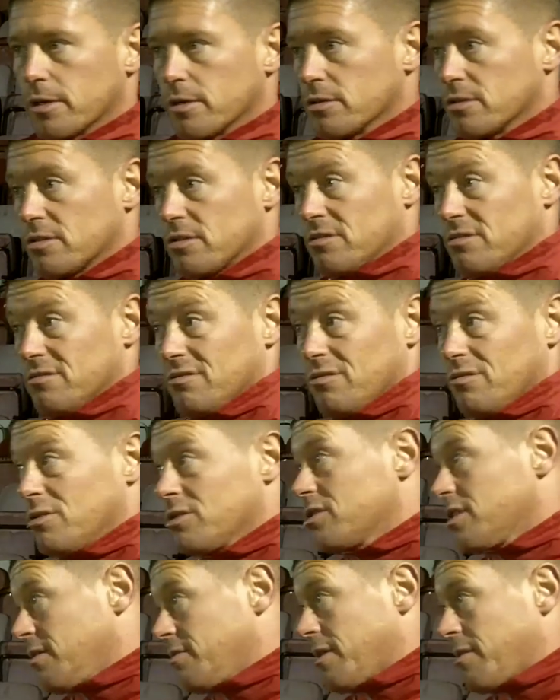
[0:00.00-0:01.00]
because all
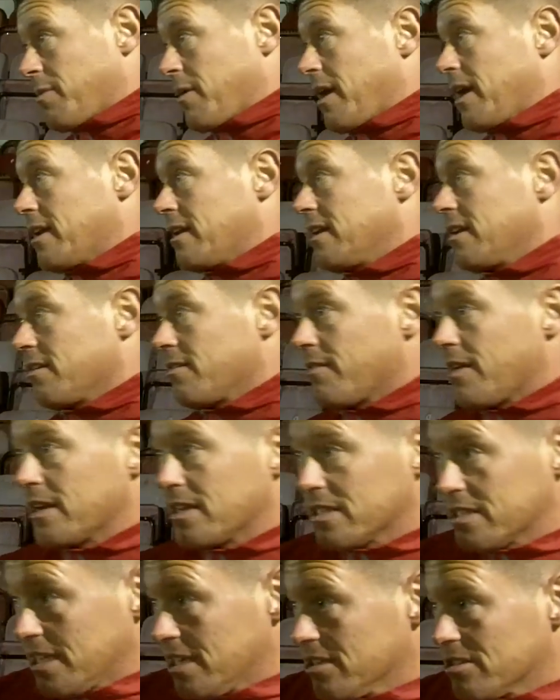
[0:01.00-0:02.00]
the time they're playing in and
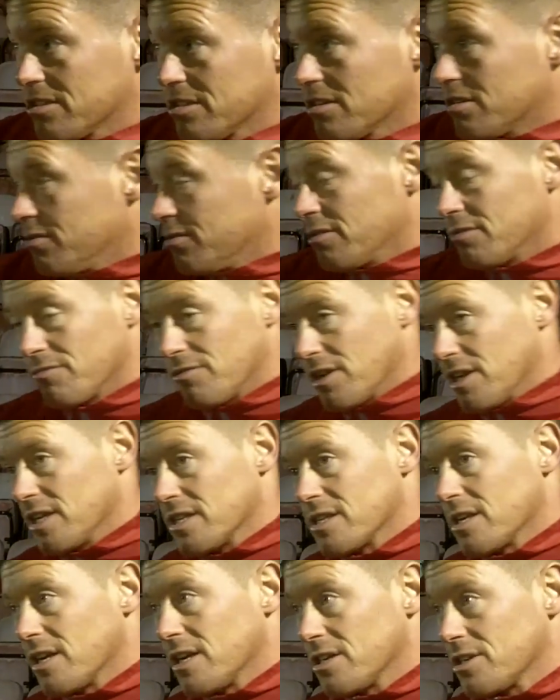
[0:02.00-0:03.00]
around the centre circle, that
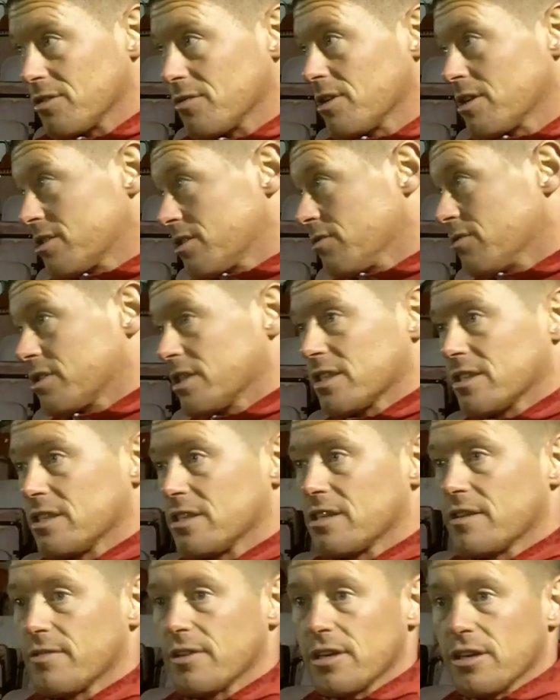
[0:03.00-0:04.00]
really isn't an issue. They're still
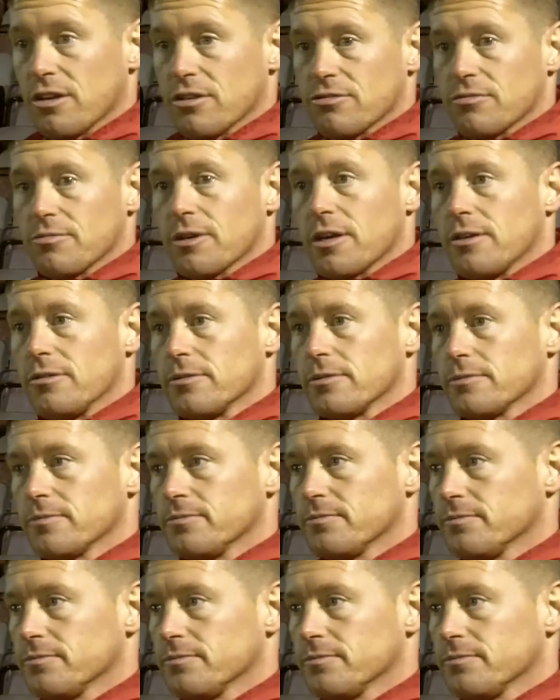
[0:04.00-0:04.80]
60-70 yards from goal.